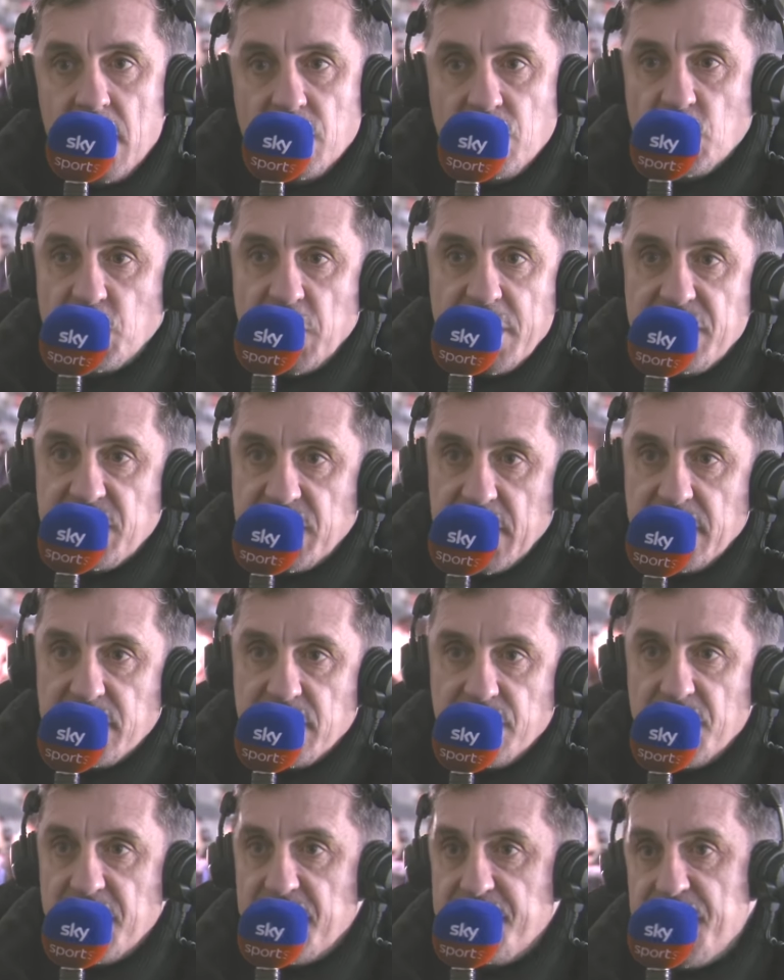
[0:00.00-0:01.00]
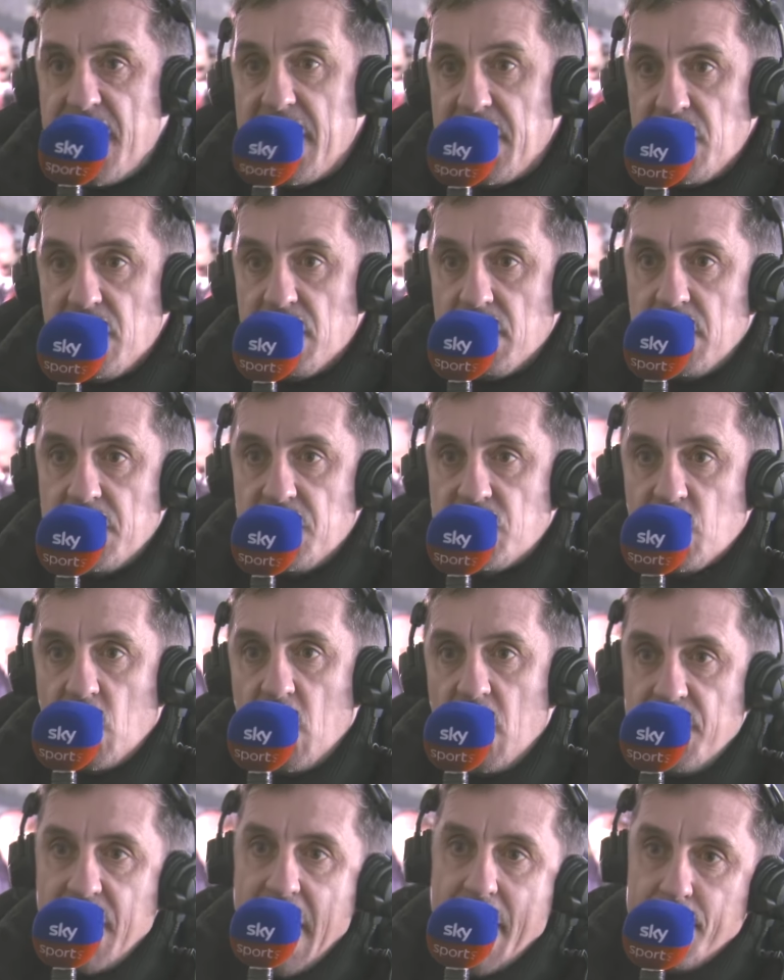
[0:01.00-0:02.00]
Just instinct of a defender, and
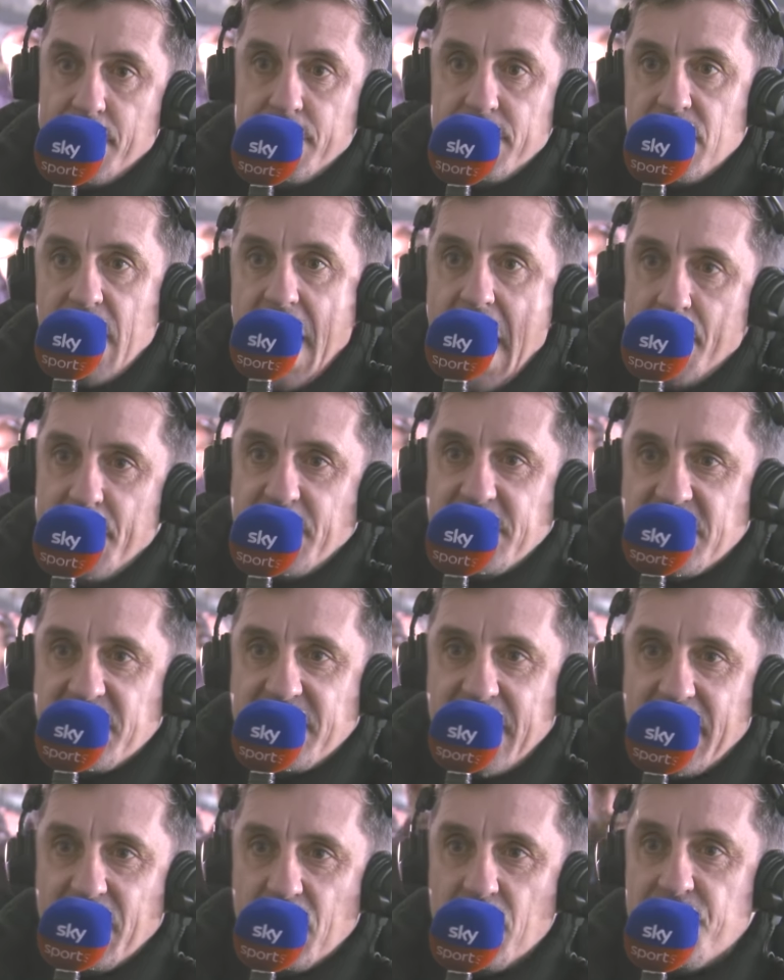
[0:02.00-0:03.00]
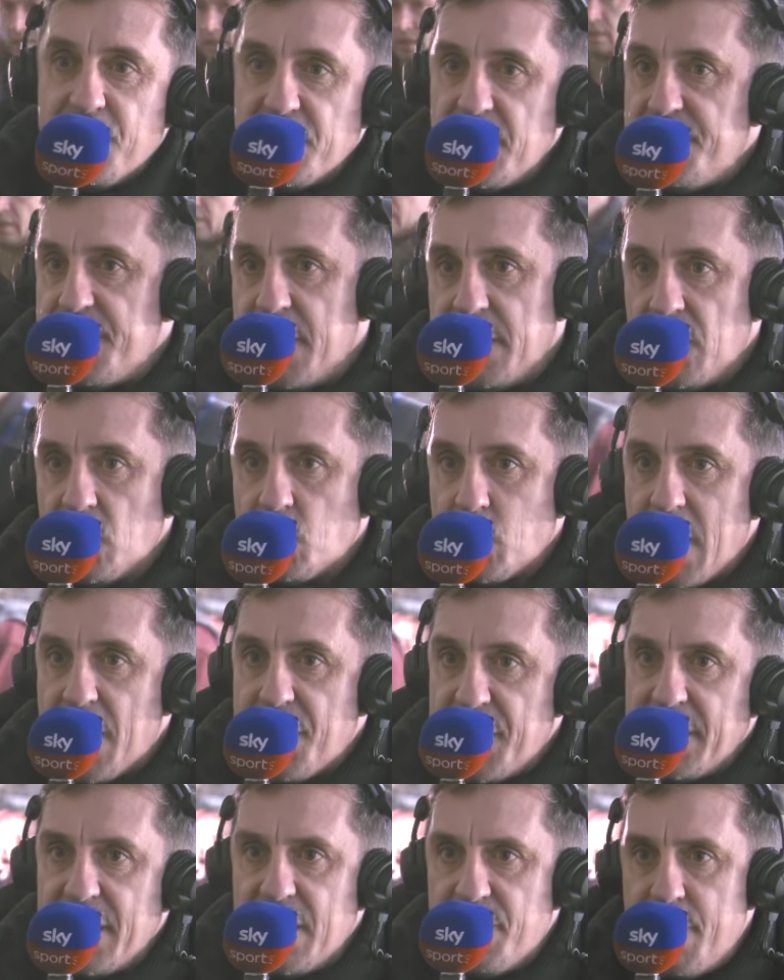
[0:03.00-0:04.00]
sort of I'm happy to stand up for defenders when I
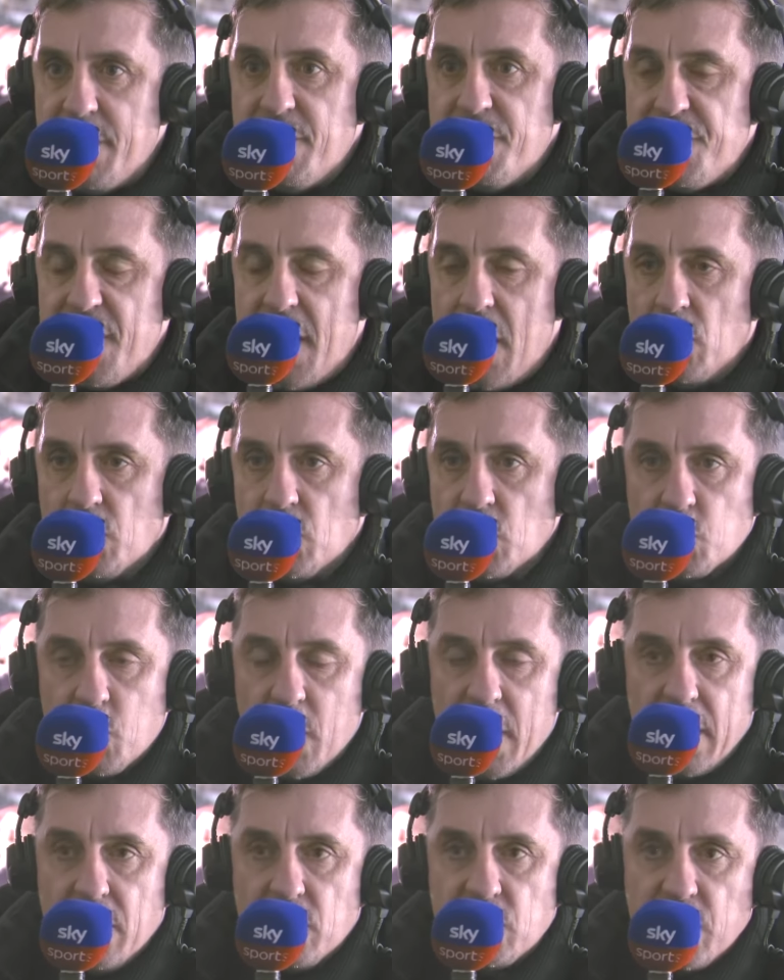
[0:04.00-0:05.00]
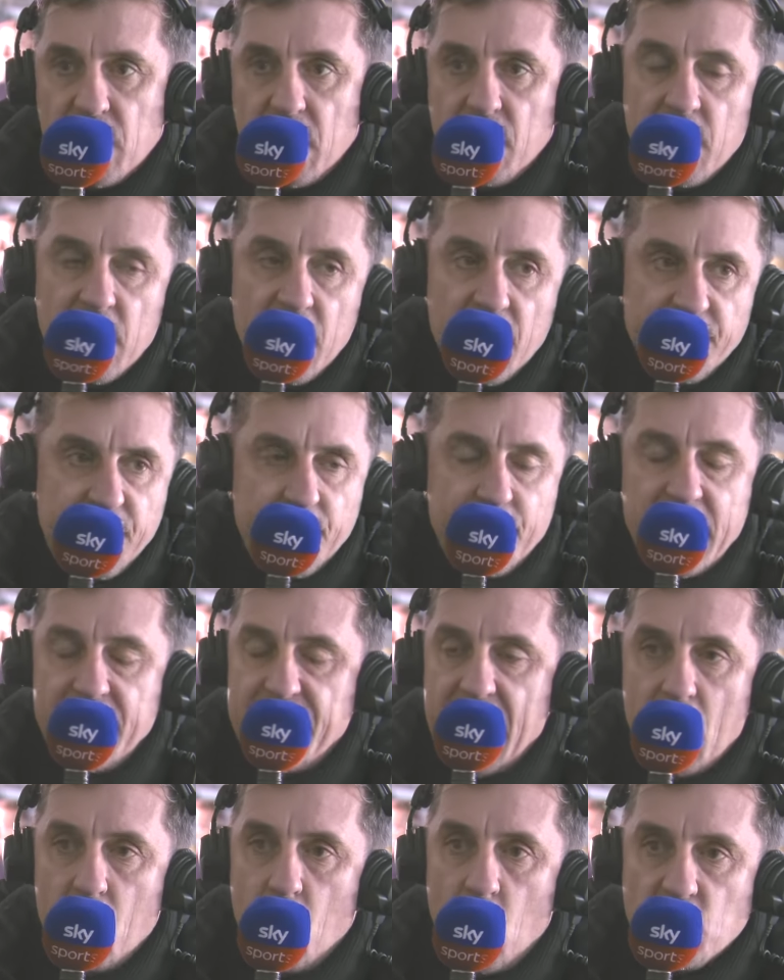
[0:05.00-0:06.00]
think they've been fouled as well. So for me,
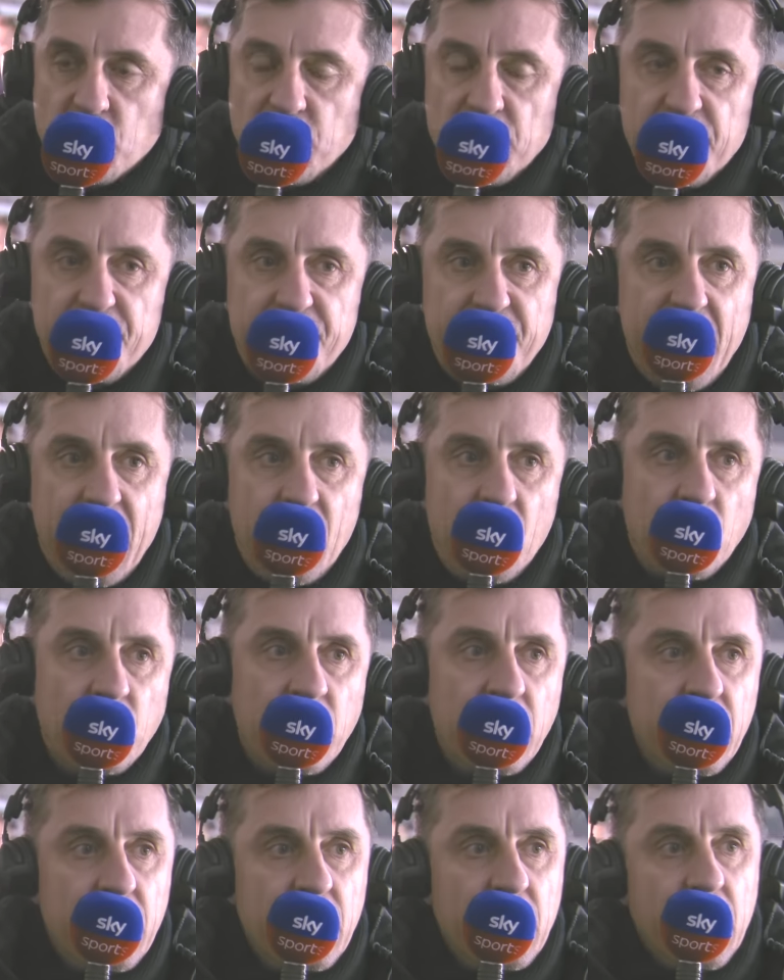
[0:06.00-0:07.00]
that wasn't a foul.